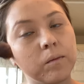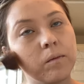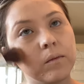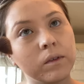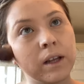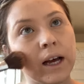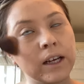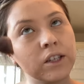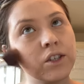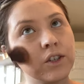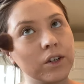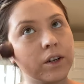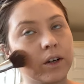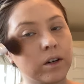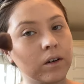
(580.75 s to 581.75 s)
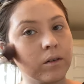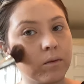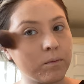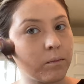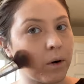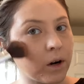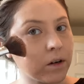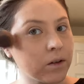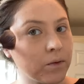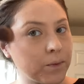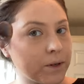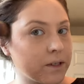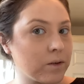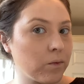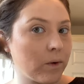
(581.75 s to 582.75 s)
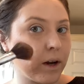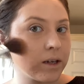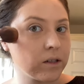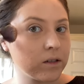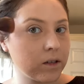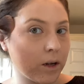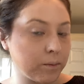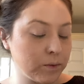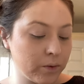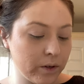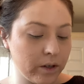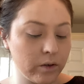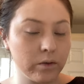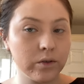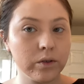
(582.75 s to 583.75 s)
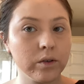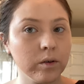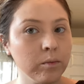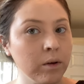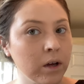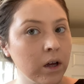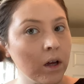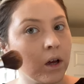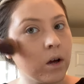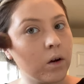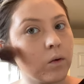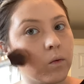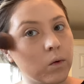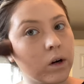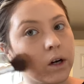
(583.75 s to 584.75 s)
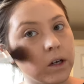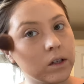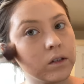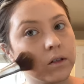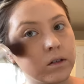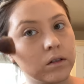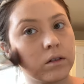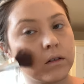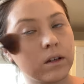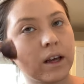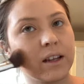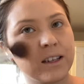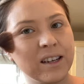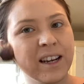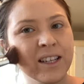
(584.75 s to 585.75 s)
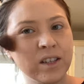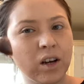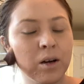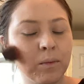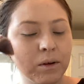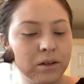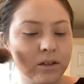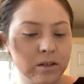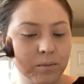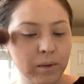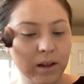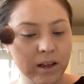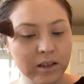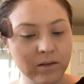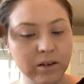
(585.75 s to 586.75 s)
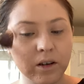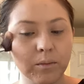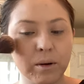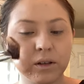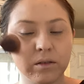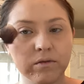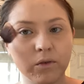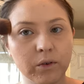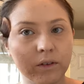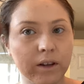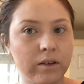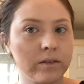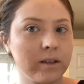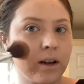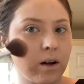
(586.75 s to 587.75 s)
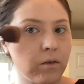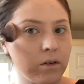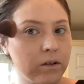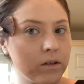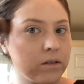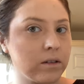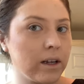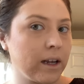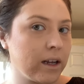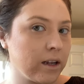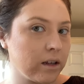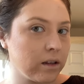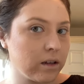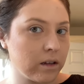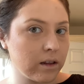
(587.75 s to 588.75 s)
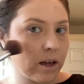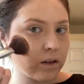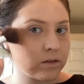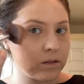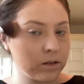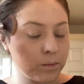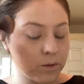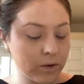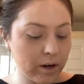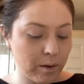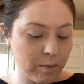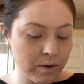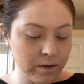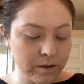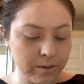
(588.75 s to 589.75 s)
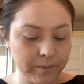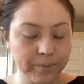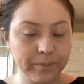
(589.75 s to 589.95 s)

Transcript: Last year, part of the reason why I stopped doing YouTube was, did I talk about this in my last video about the 4,000 hours and the 1,000 subscribers?